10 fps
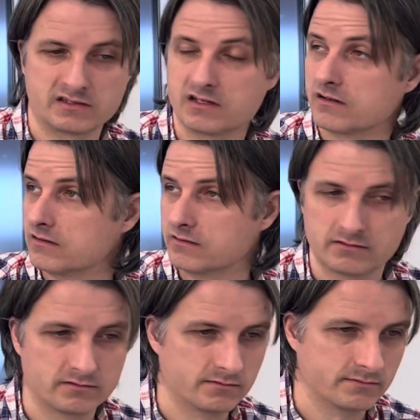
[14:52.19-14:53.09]
here.
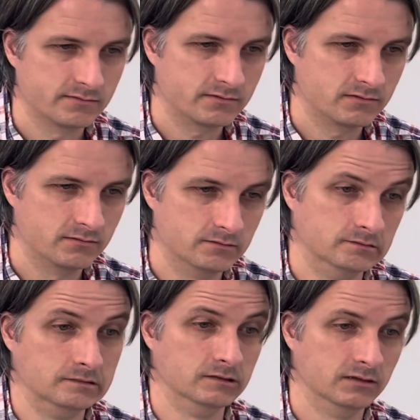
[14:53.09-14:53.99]

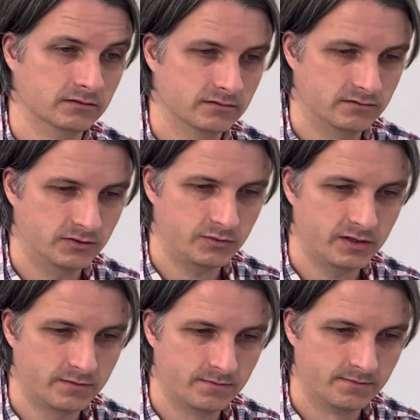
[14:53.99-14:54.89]
Ugh, looks weird.